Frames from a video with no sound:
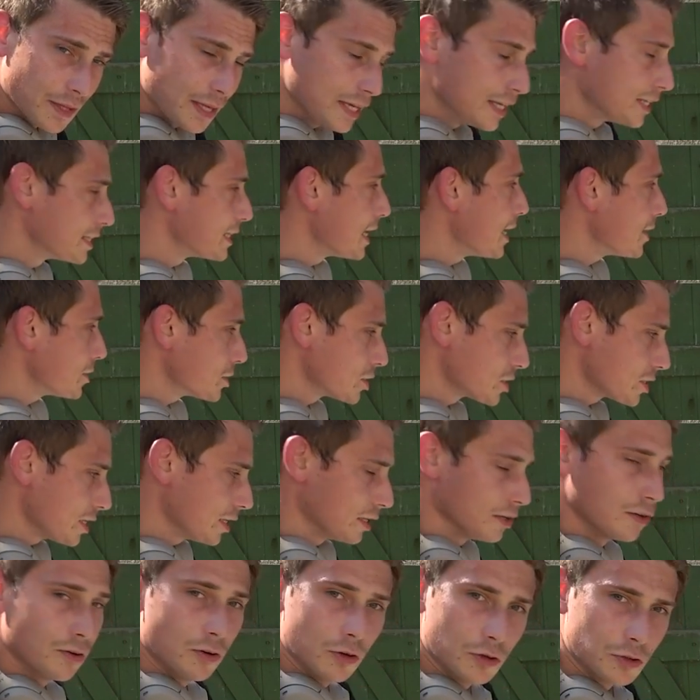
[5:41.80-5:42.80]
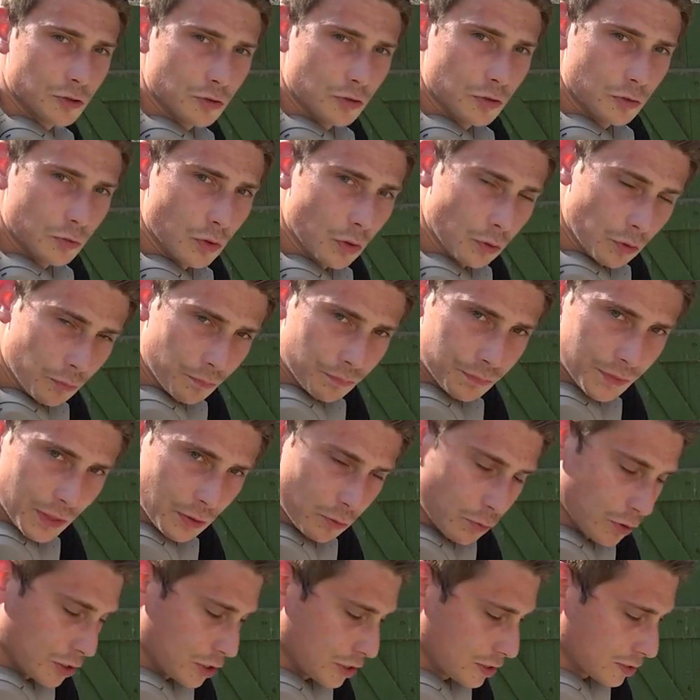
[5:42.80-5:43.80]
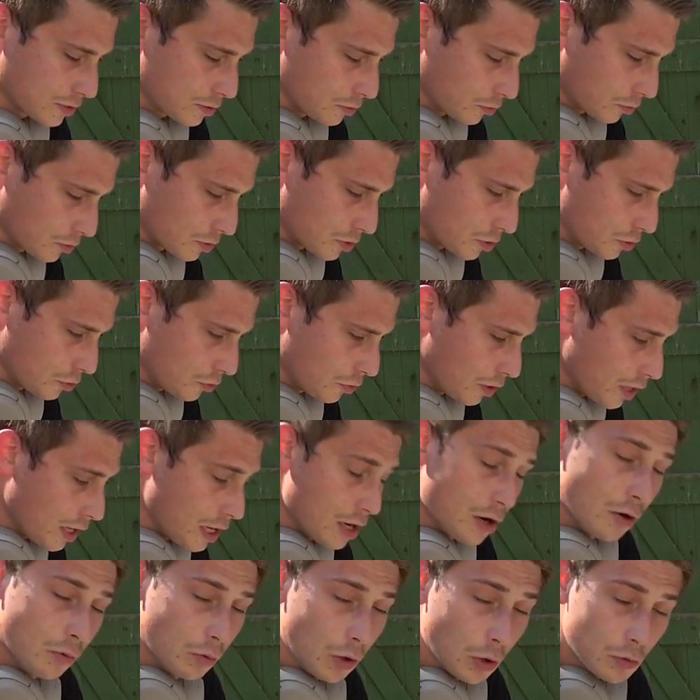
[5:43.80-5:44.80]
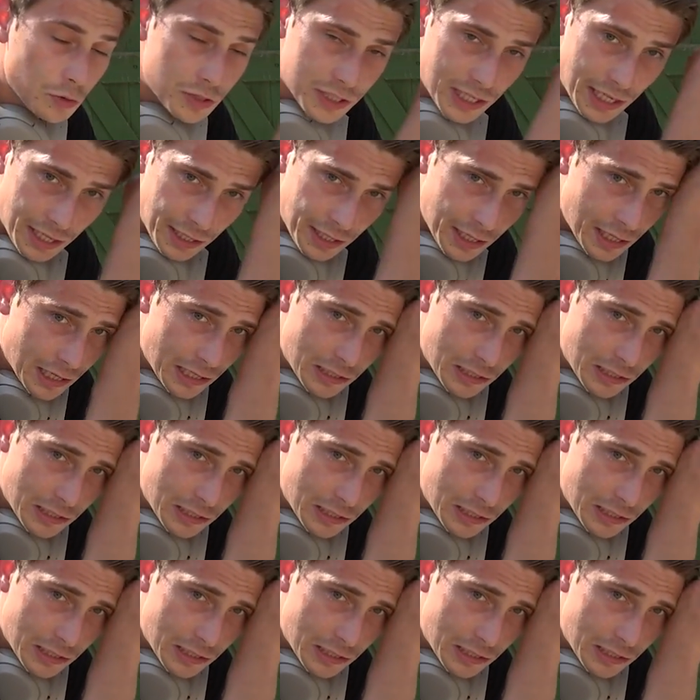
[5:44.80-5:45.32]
attached onto the roll, which is going to rotate.